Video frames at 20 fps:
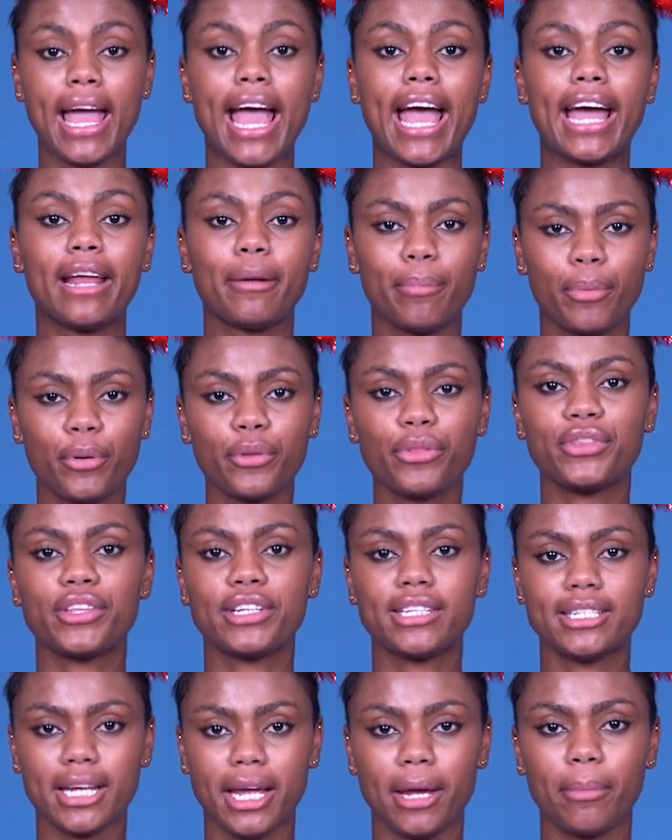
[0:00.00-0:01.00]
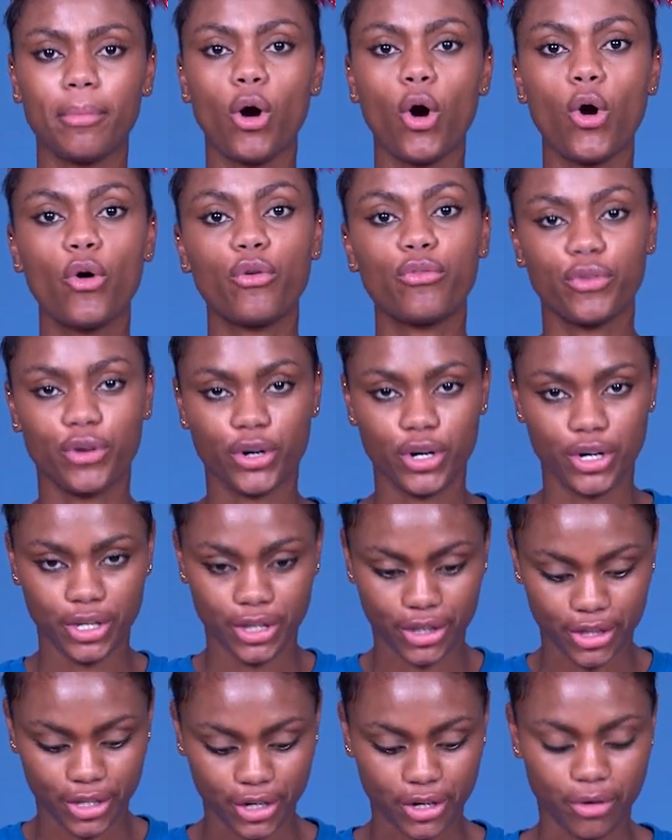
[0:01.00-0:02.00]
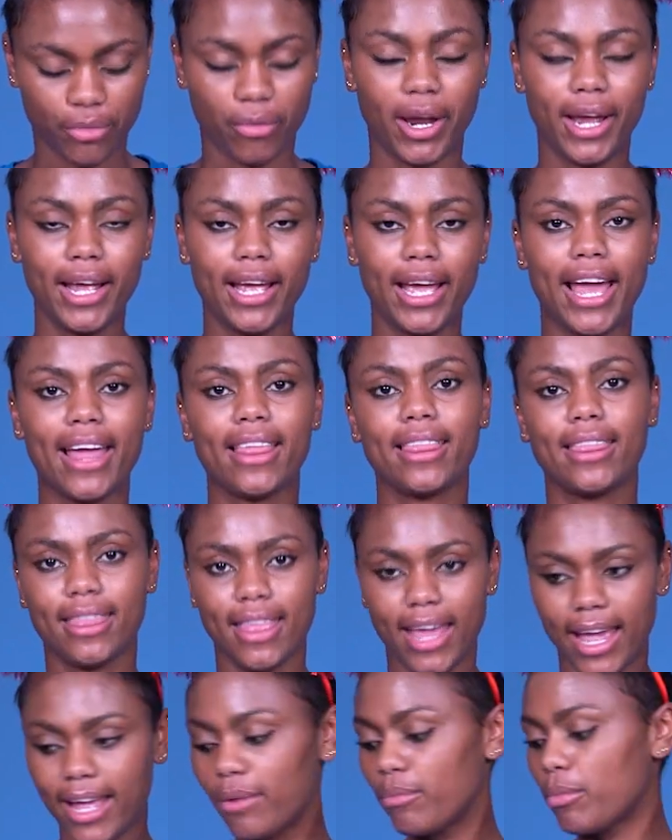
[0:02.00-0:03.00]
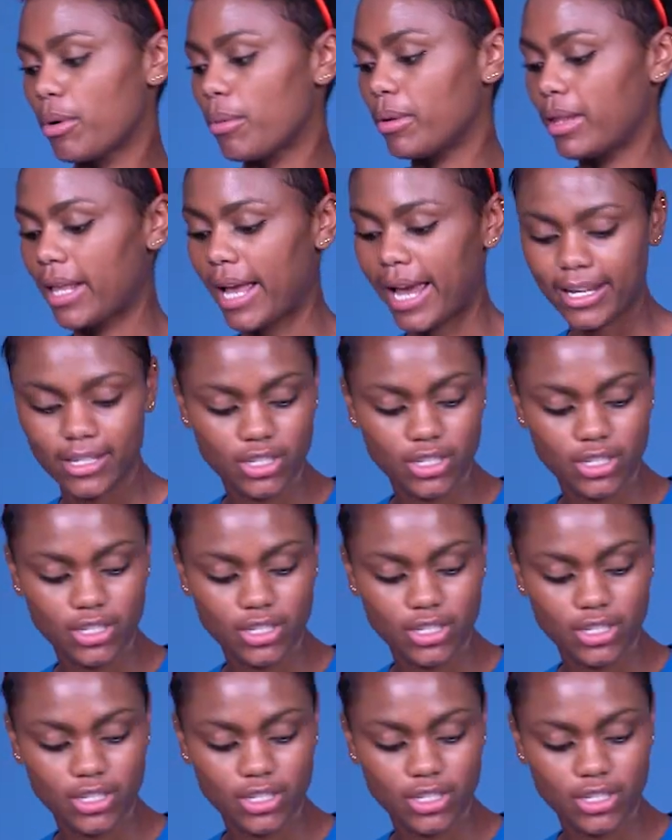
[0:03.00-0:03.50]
and put the tape over the gray, and then we will